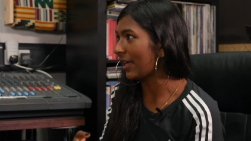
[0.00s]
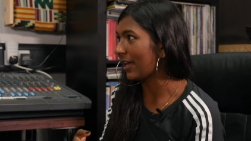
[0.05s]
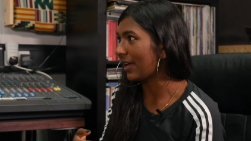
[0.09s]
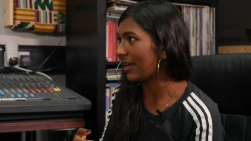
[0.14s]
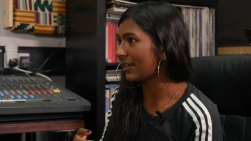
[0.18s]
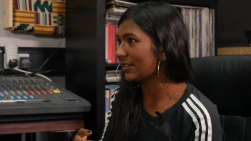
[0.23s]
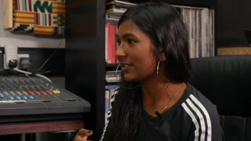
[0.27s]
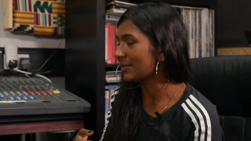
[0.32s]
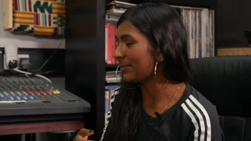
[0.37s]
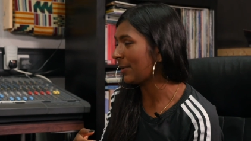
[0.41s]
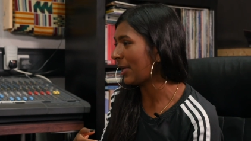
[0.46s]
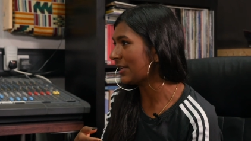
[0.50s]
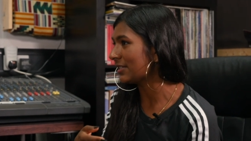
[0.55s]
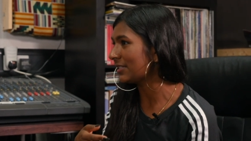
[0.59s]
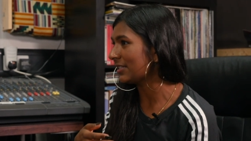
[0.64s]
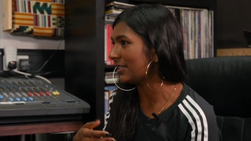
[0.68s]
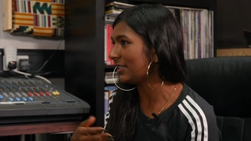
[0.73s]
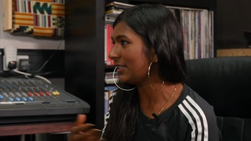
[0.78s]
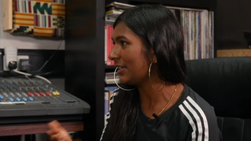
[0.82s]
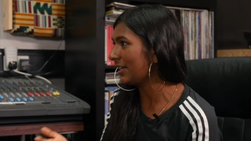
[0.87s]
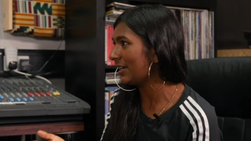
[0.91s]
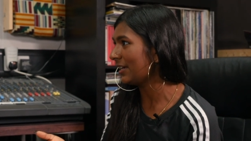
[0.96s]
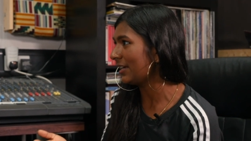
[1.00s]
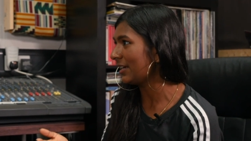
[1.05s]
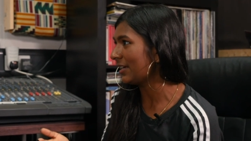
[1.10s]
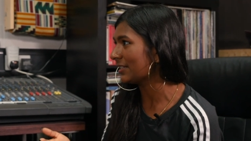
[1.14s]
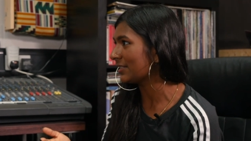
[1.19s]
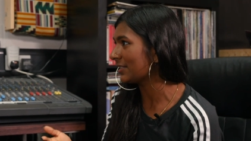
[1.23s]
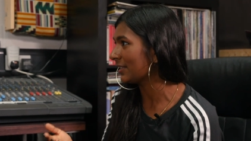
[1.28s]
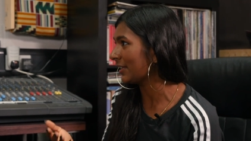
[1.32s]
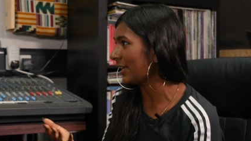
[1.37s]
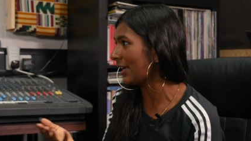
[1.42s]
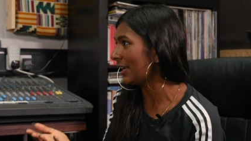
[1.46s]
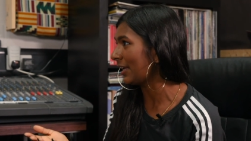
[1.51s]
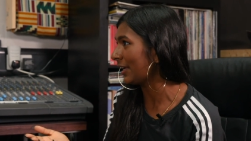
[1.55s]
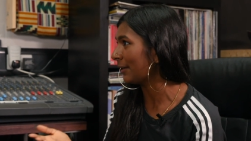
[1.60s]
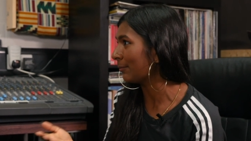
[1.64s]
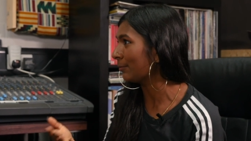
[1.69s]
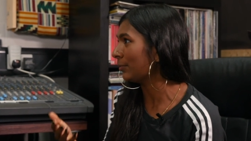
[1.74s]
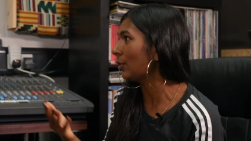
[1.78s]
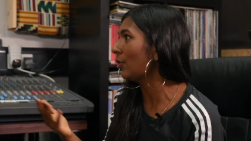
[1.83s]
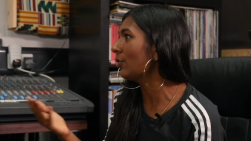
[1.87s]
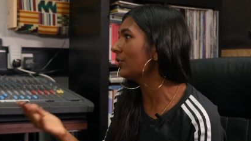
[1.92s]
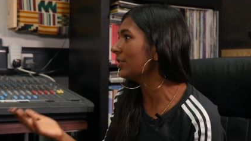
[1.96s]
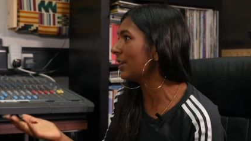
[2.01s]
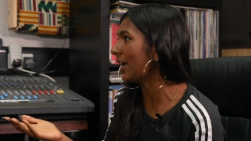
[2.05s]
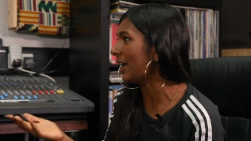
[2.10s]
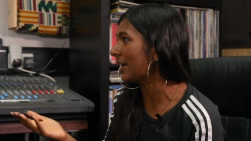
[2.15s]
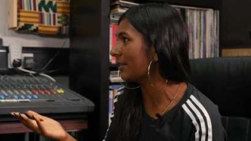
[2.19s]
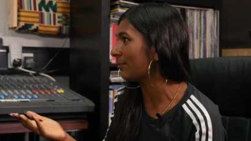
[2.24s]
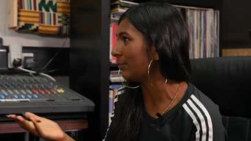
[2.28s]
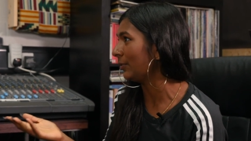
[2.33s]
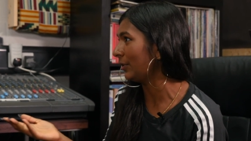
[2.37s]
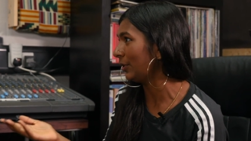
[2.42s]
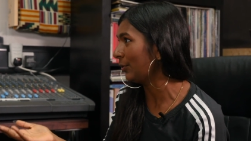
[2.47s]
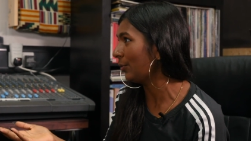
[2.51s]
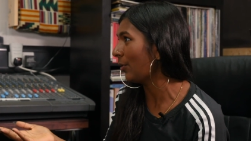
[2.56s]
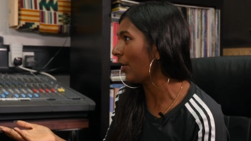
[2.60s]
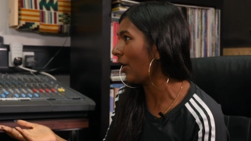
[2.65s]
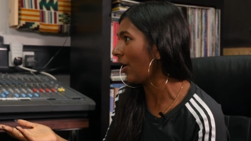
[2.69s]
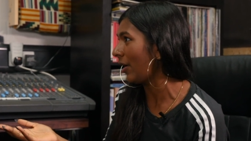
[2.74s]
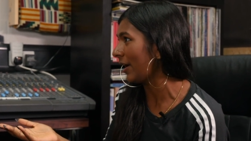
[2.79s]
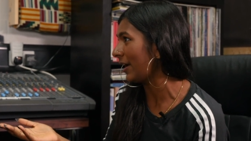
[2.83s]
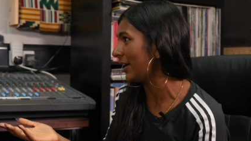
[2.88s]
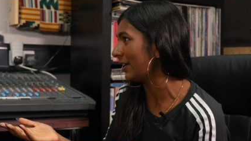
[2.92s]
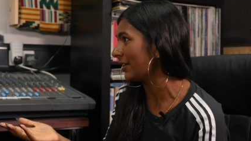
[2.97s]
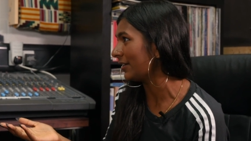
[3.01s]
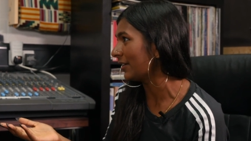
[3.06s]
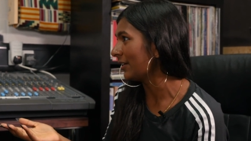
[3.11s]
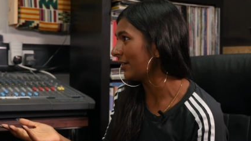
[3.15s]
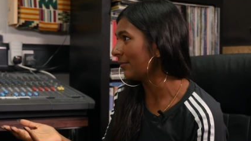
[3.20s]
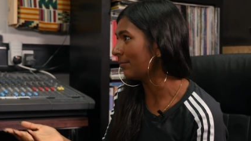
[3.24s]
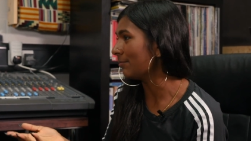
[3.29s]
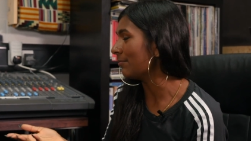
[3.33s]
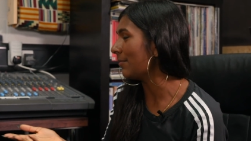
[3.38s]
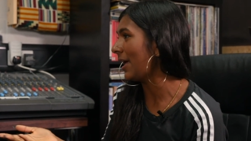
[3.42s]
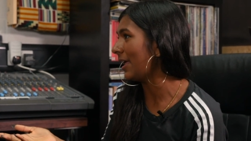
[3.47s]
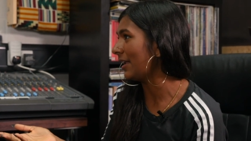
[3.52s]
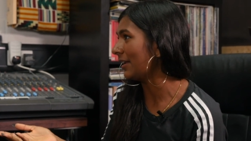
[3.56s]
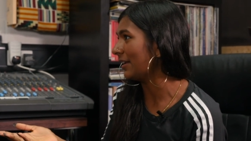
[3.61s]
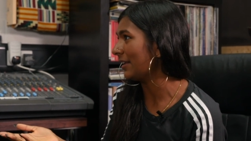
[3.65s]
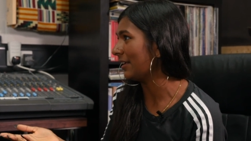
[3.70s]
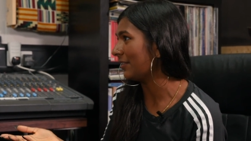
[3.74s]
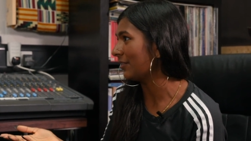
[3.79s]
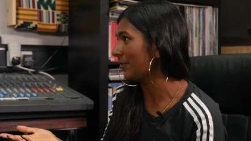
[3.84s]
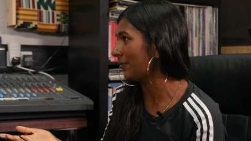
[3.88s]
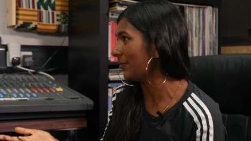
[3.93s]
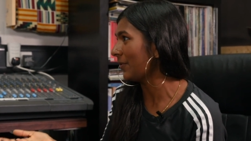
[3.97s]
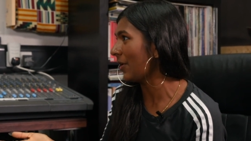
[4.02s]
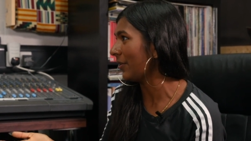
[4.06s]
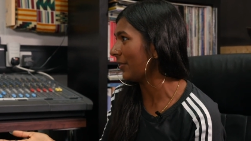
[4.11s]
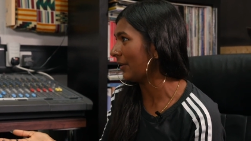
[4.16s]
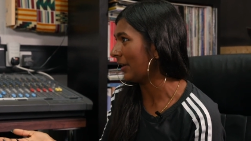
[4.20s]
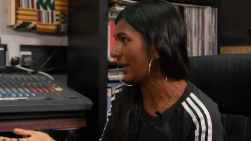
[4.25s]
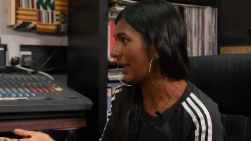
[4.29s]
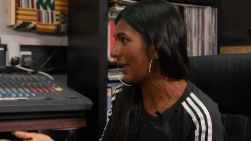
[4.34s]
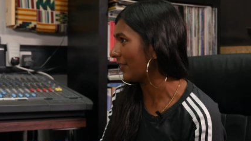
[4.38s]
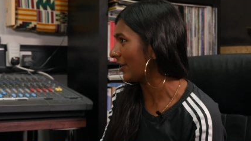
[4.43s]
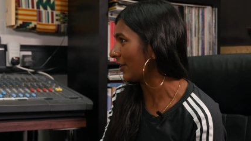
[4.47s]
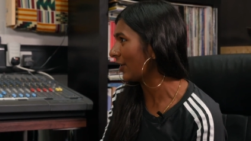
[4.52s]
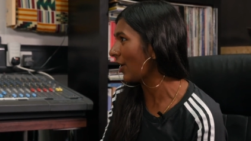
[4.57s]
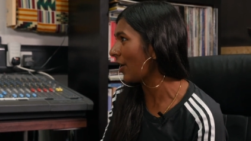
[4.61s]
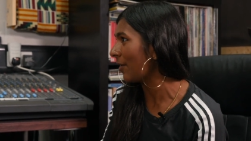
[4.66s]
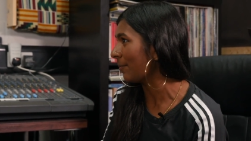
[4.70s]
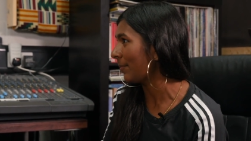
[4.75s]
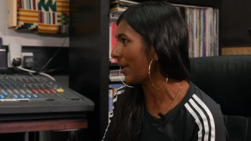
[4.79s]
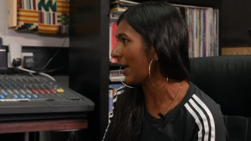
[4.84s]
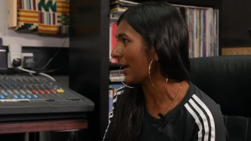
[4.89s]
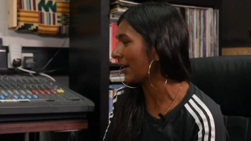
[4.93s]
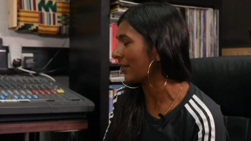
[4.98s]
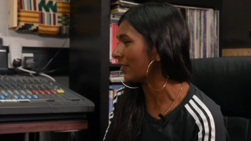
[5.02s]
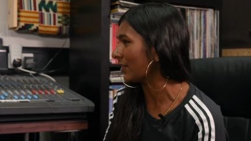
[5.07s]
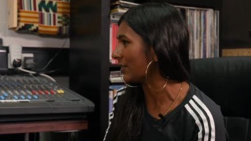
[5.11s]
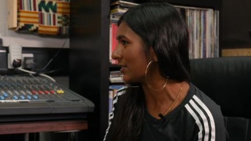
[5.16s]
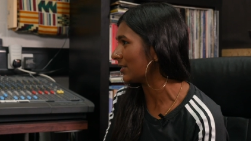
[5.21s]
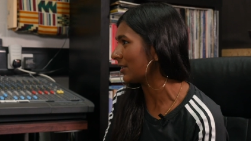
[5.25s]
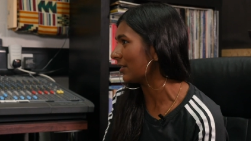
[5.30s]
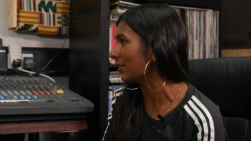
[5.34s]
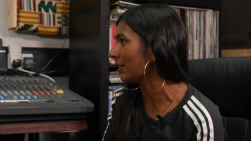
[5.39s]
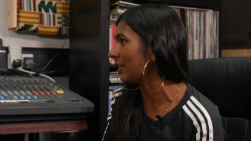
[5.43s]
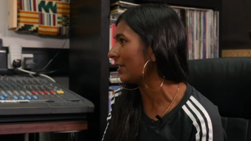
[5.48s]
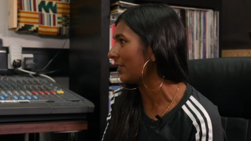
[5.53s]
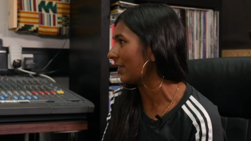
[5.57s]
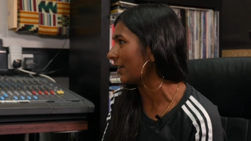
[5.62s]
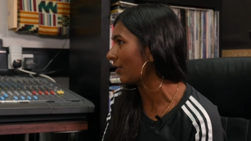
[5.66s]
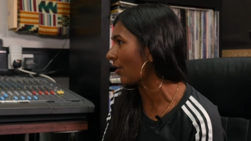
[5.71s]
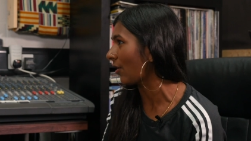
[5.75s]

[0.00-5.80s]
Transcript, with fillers: they spend years killing blonde haired, blue eyed men in the fatherland. They come back and then suddenly they